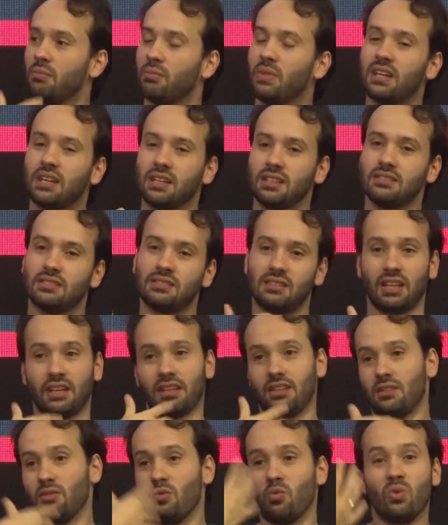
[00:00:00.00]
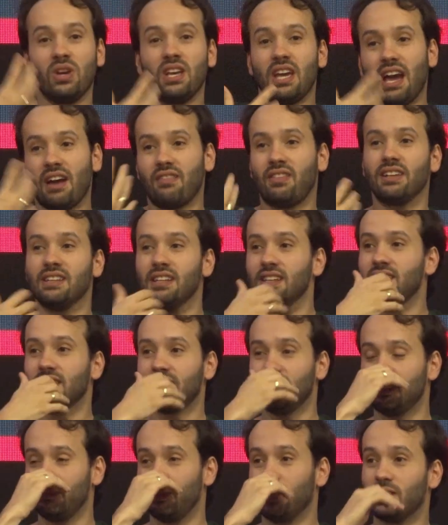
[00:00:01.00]
because like we have
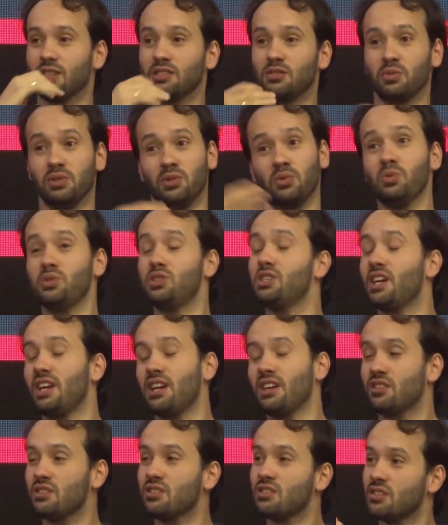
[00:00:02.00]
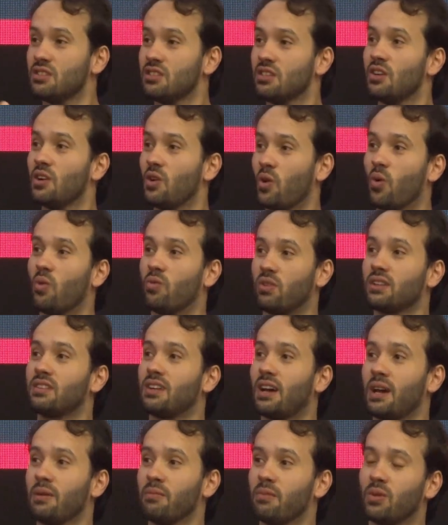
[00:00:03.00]
identities because we do change over
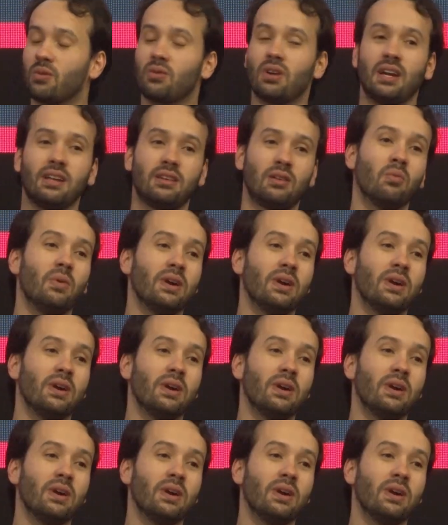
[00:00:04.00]
time, right?